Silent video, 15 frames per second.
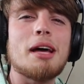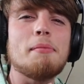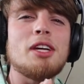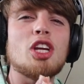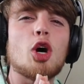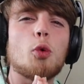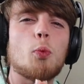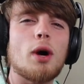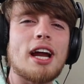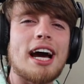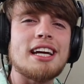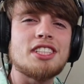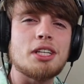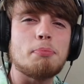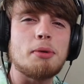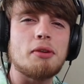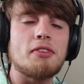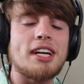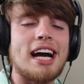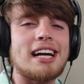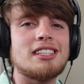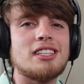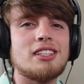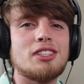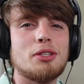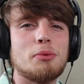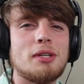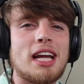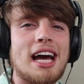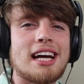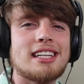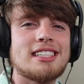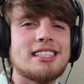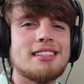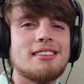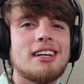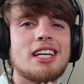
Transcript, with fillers: Let me know what I should be reacting to next.